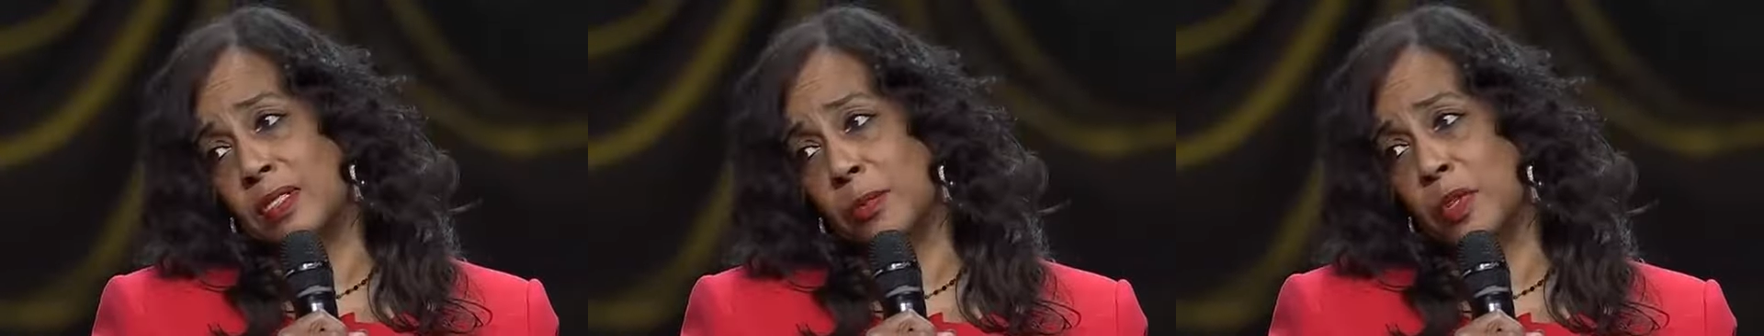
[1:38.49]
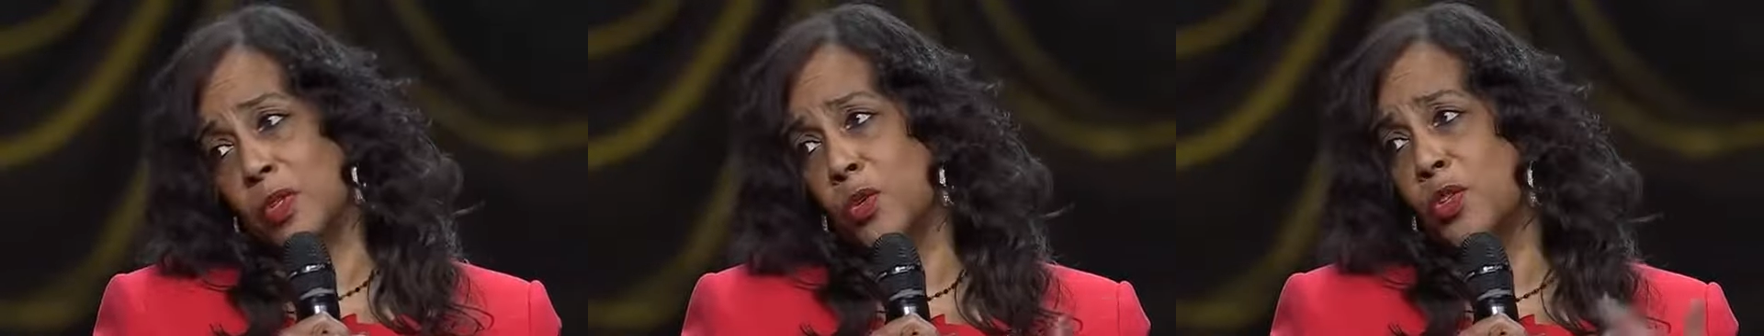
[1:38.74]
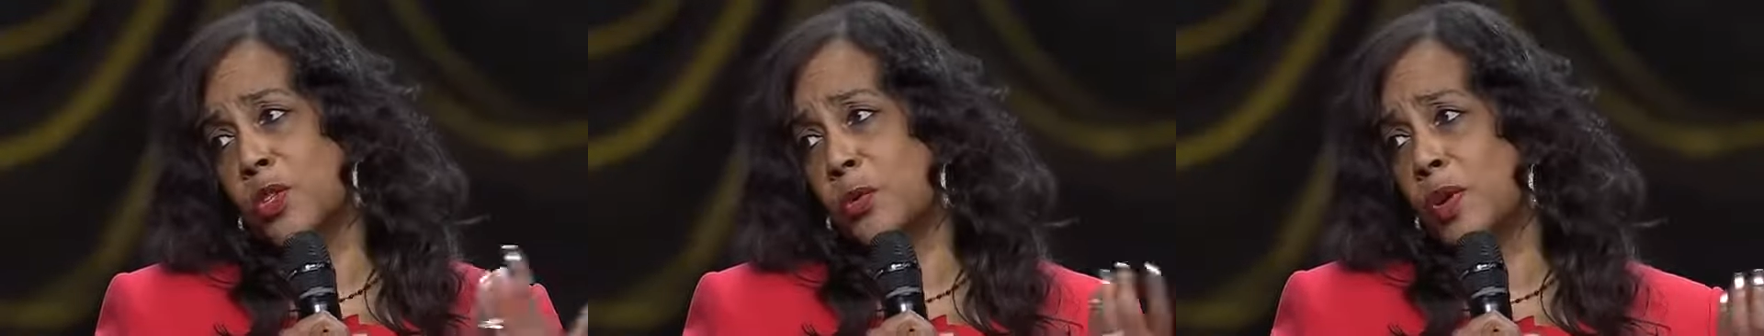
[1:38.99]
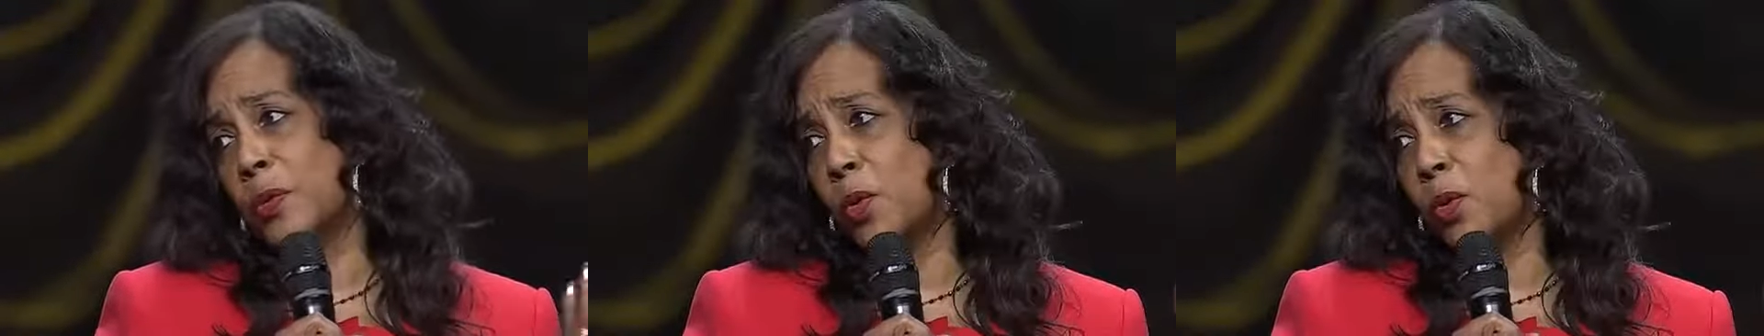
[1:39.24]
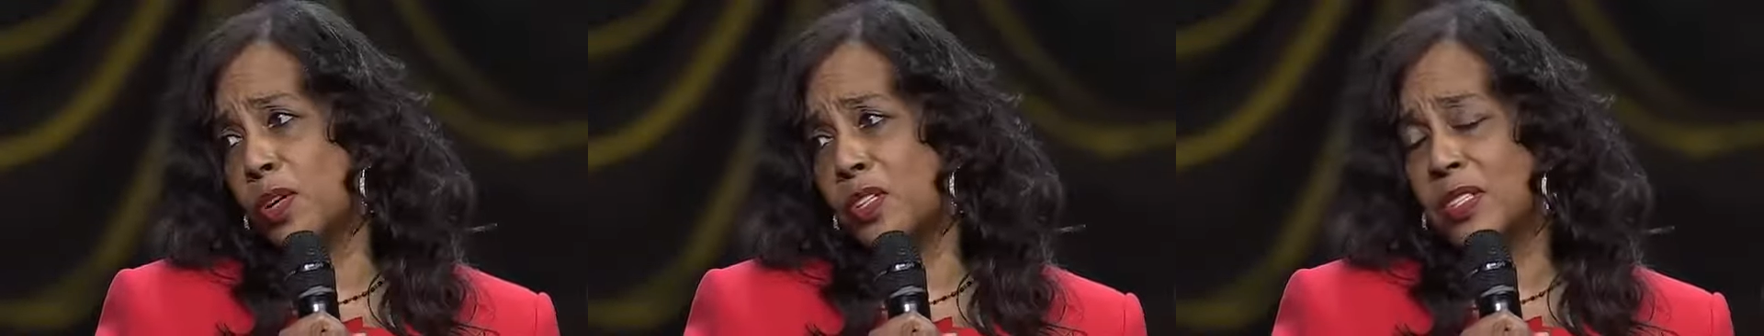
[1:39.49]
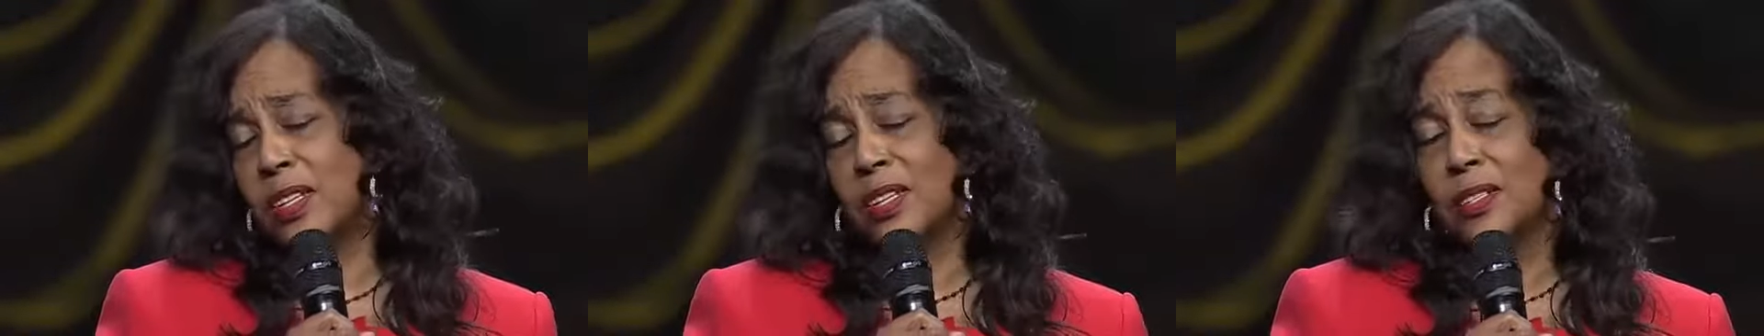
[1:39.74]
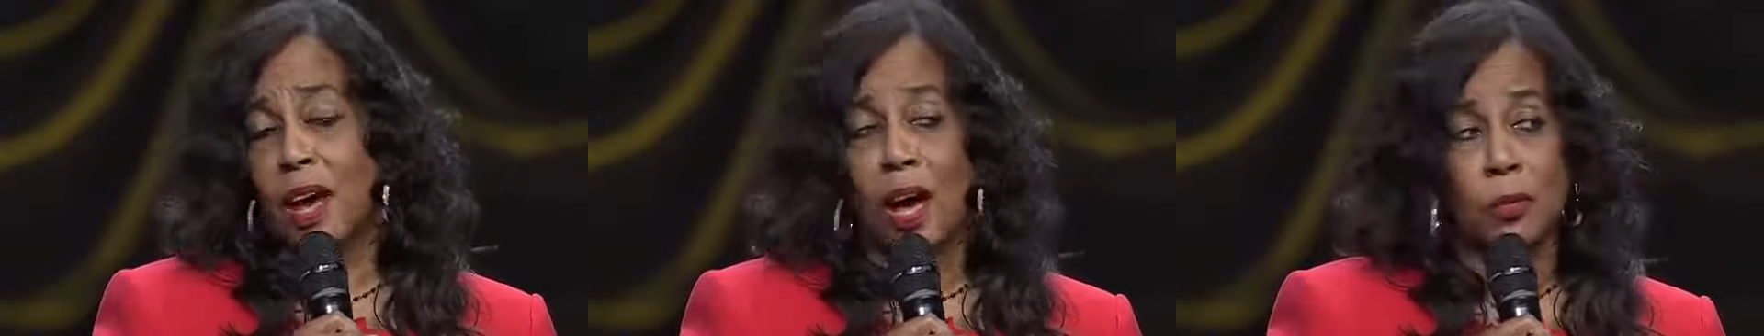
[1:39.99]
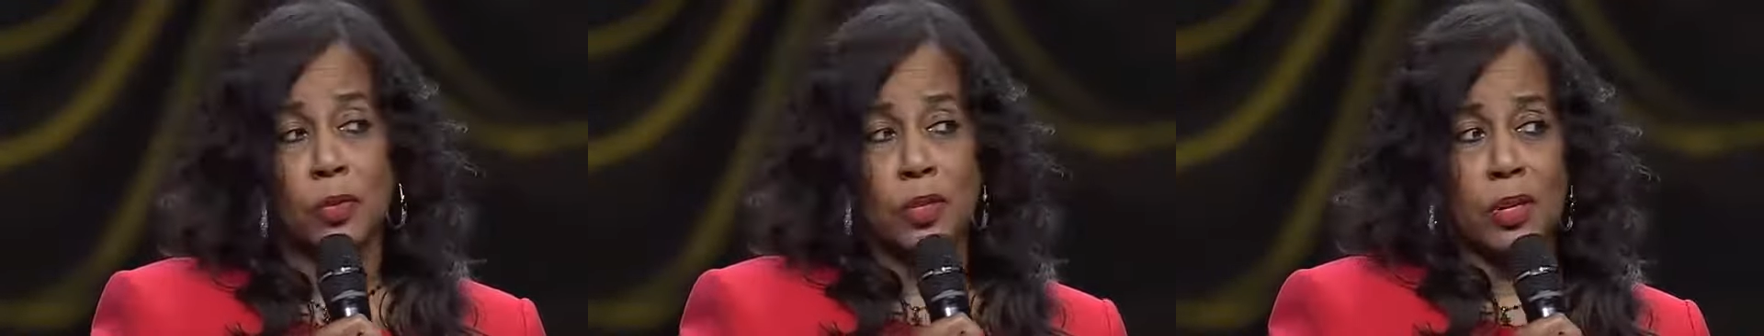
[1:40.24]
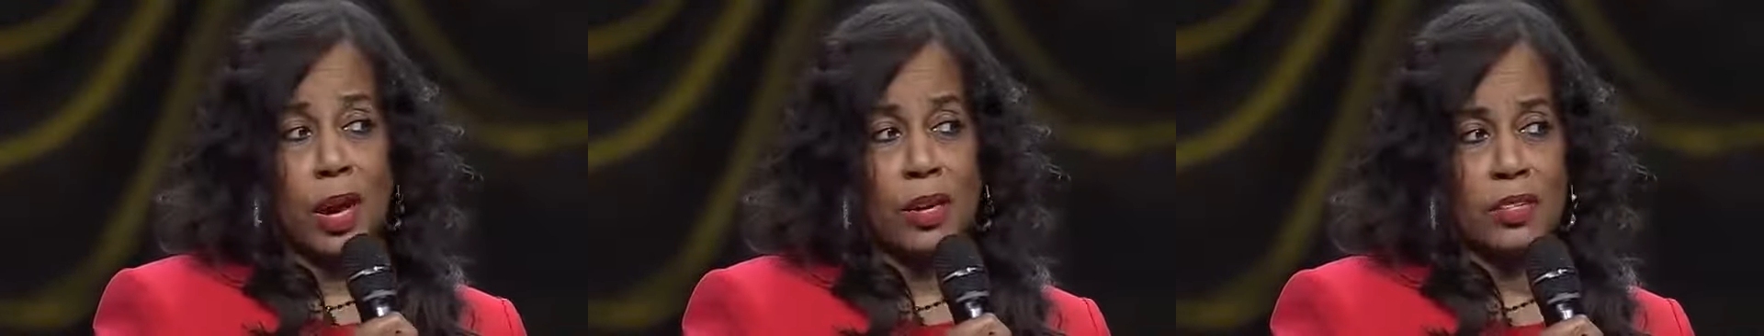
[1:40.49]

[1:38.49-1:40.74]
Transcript: the Missouri Supreme Court said times are not